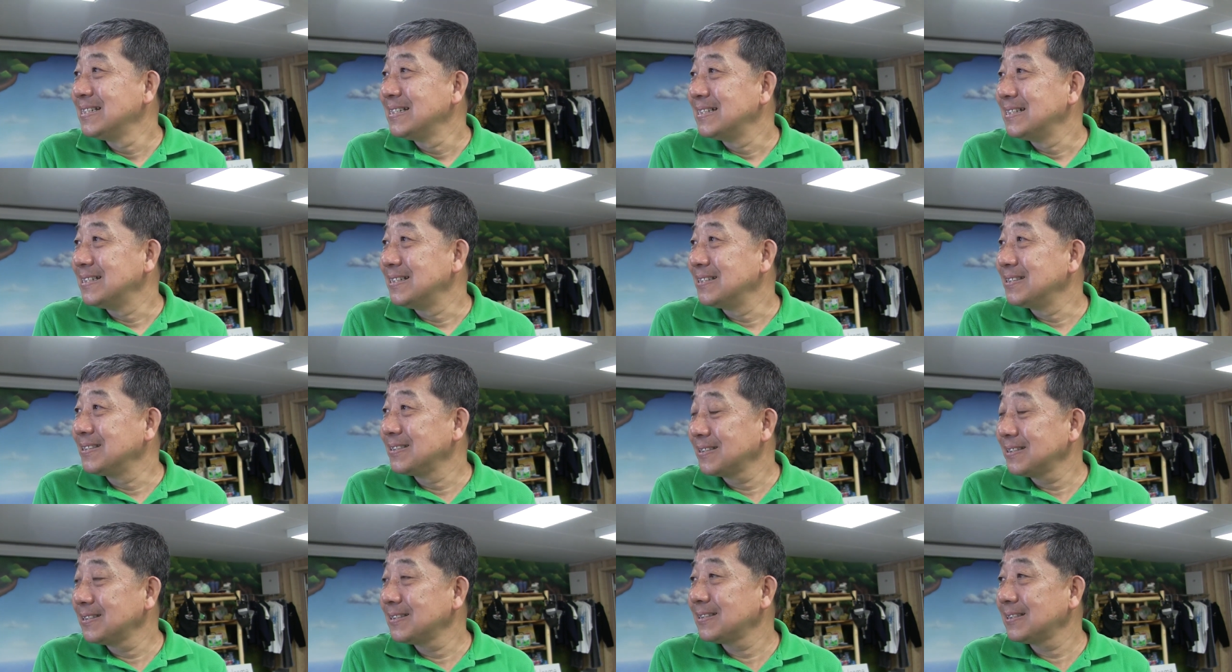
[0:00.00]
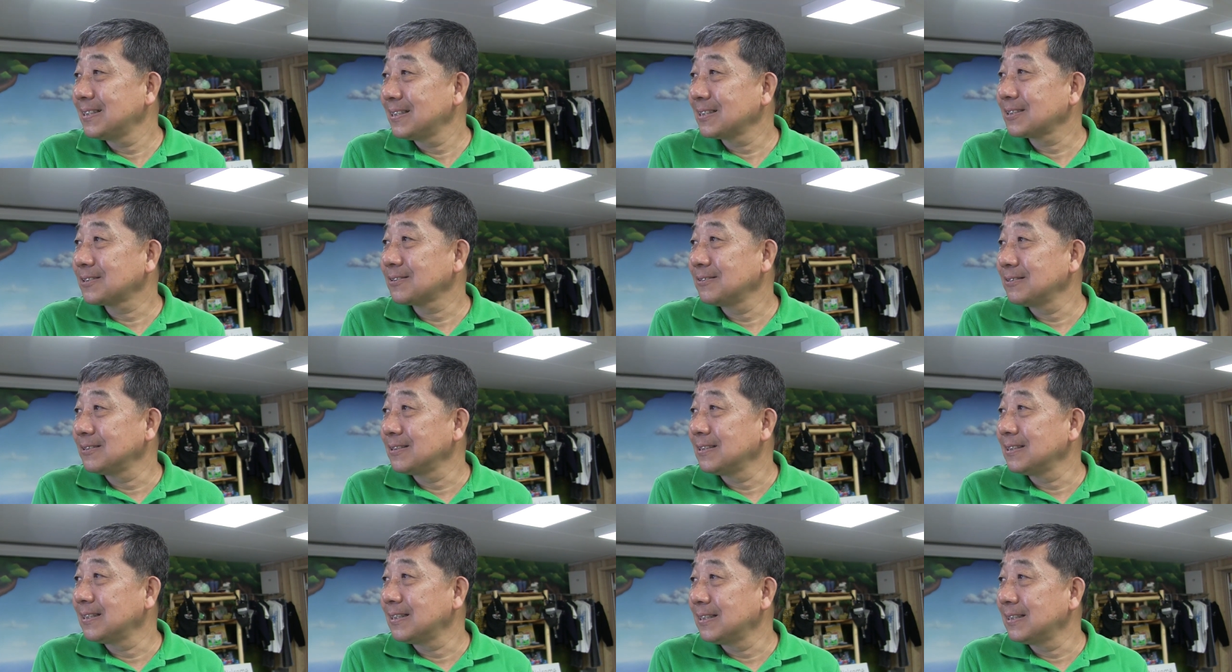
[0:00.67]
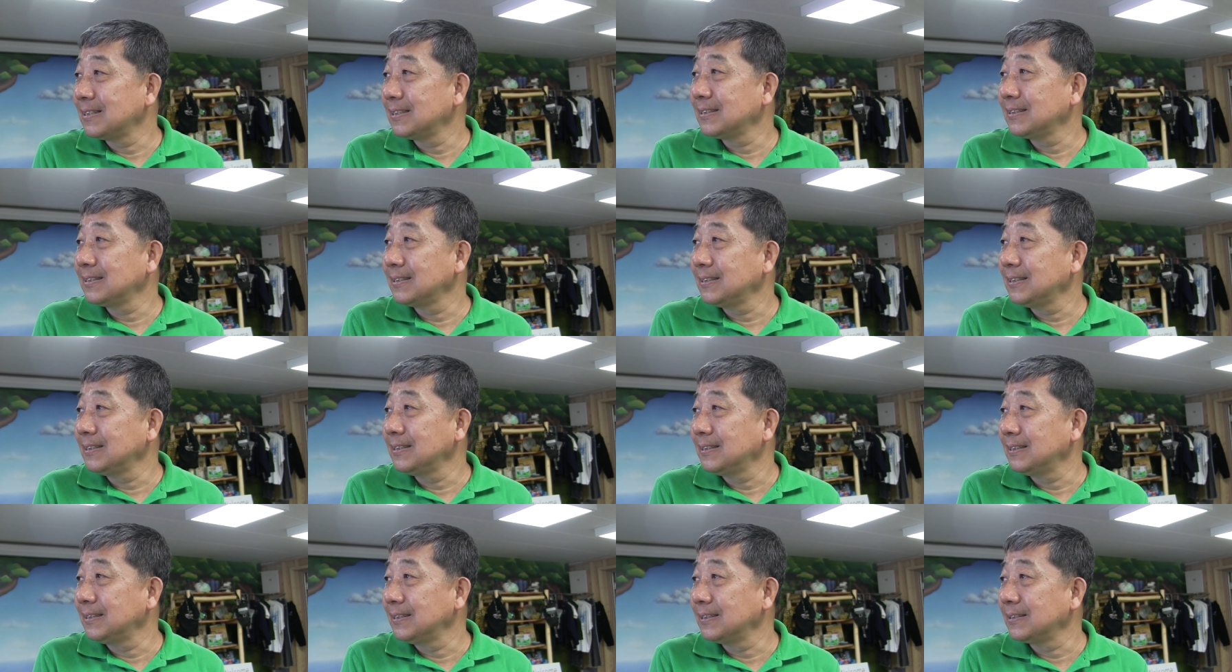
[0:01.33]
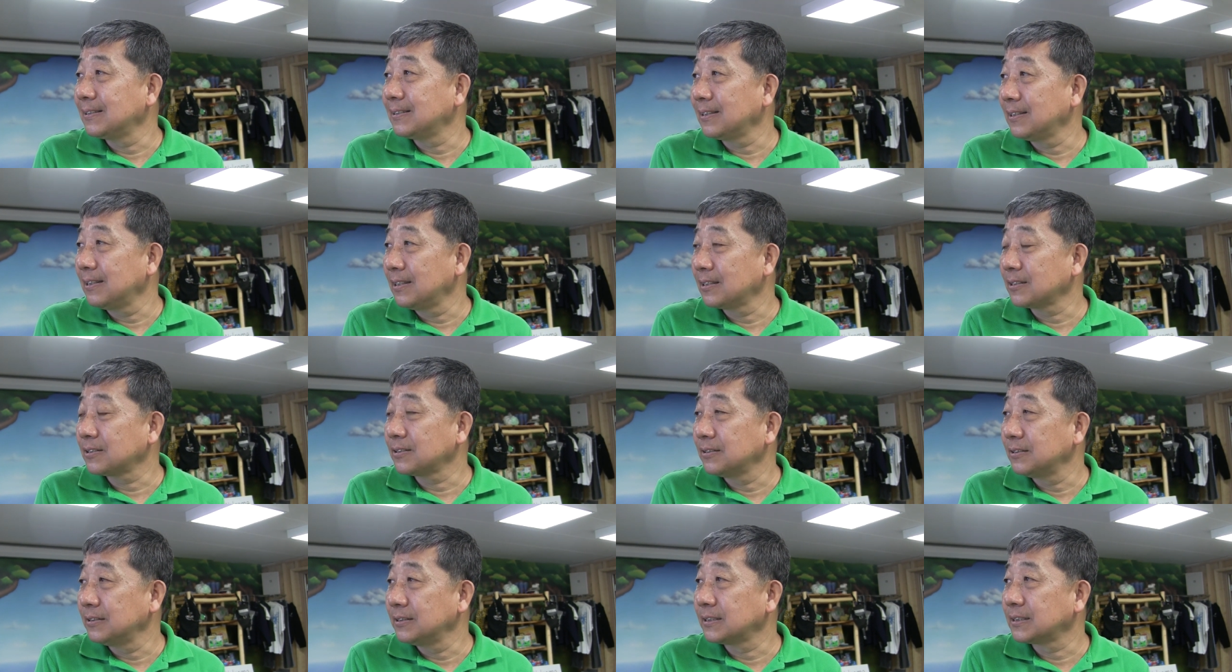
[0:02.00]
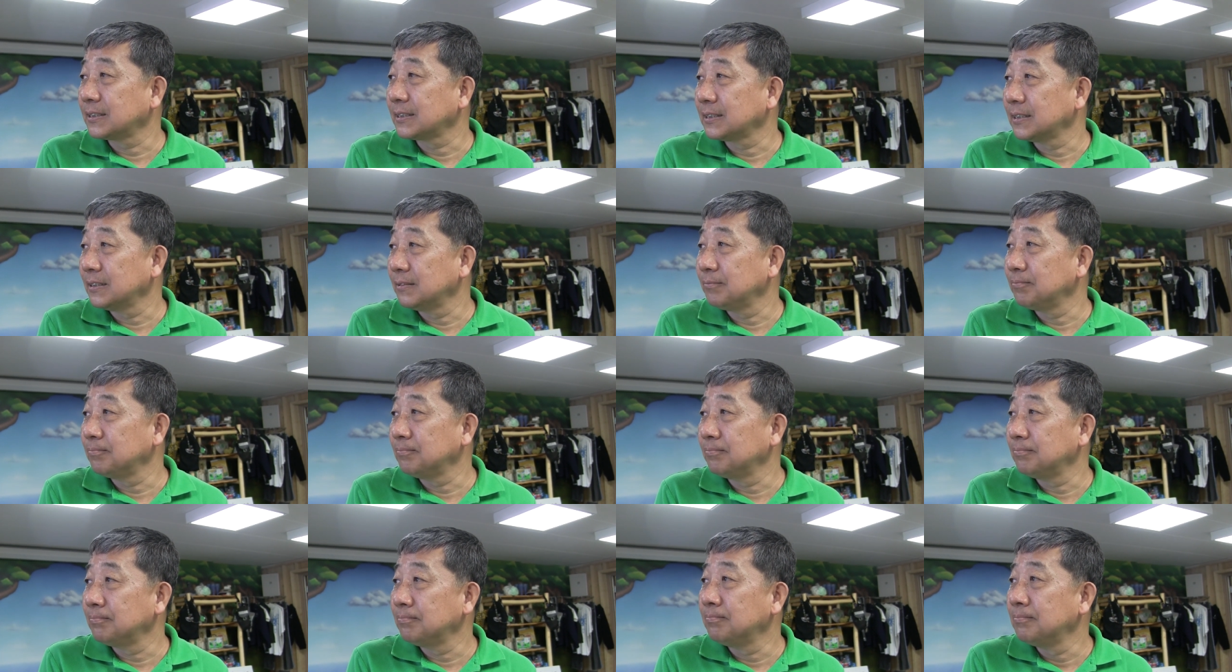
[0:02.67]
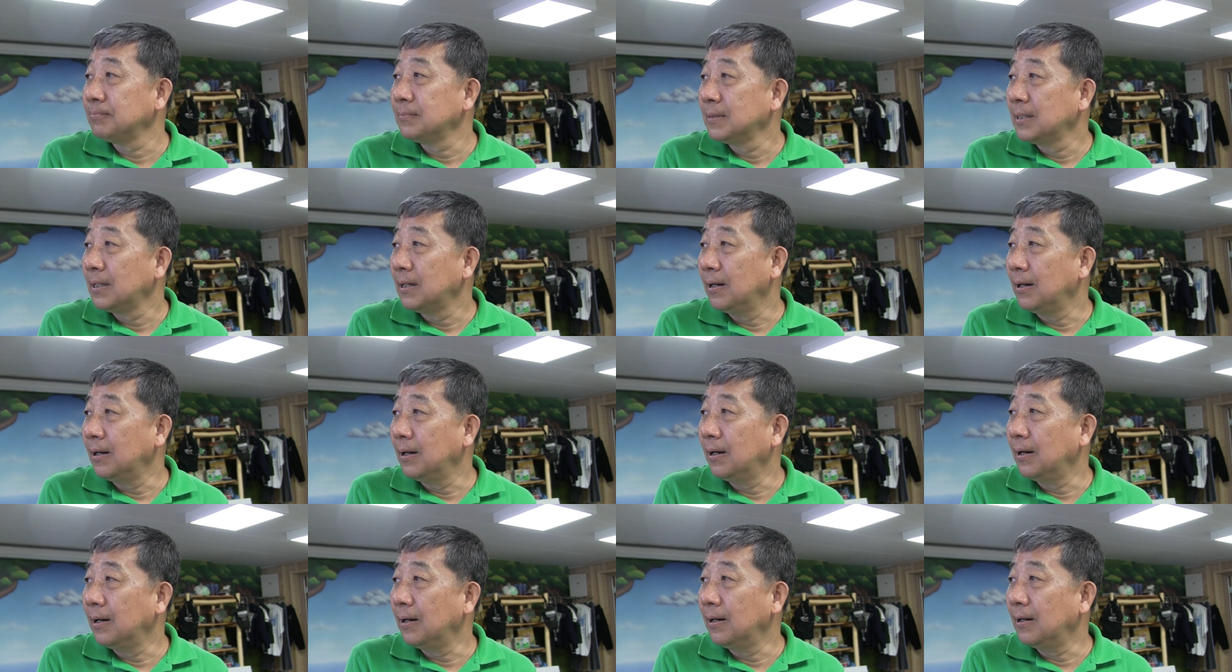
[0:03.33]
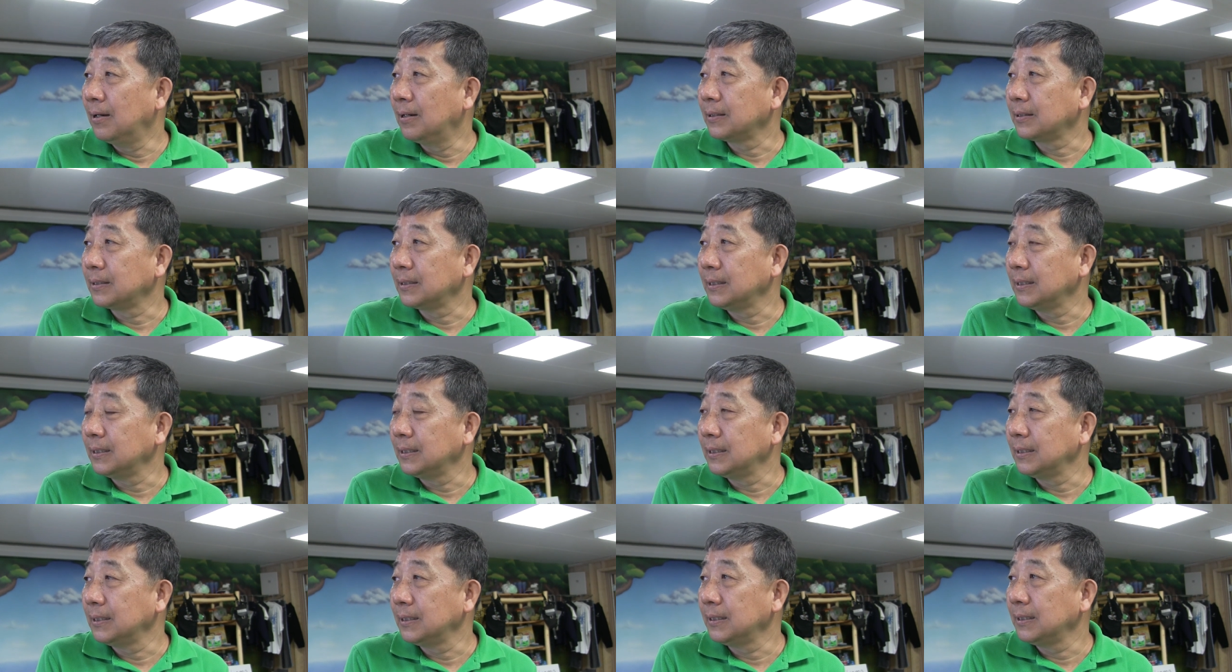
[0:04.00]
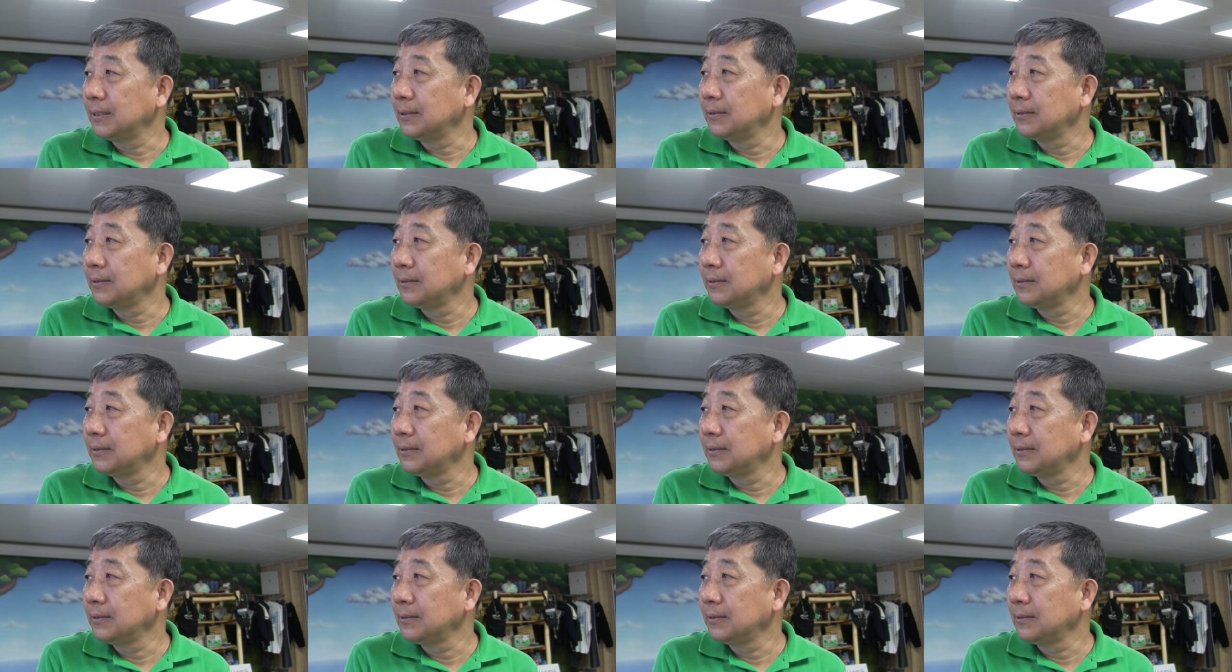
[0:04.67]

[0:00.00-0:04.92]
and then actually I did actually some uh, the